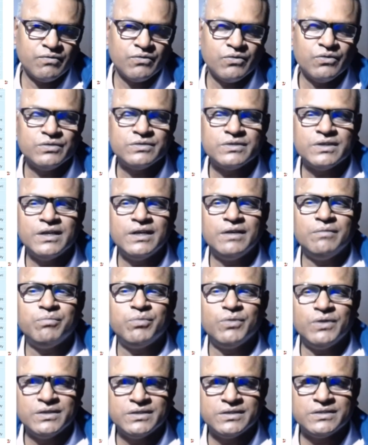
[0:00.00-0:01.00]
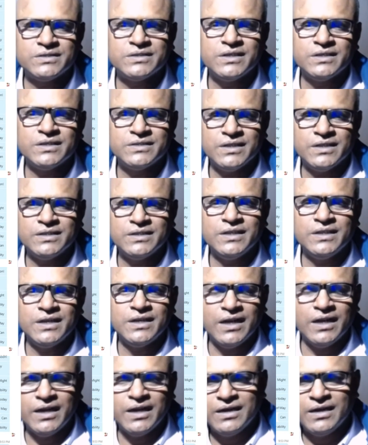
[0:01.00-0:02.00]
suppose in police station they
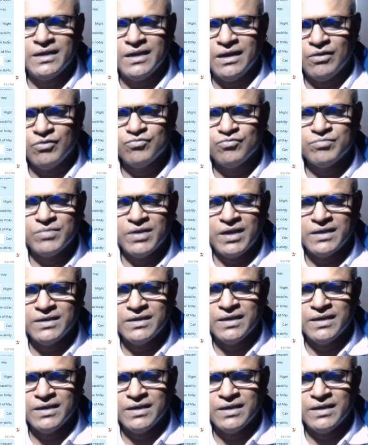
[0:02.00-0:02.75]
write, how may I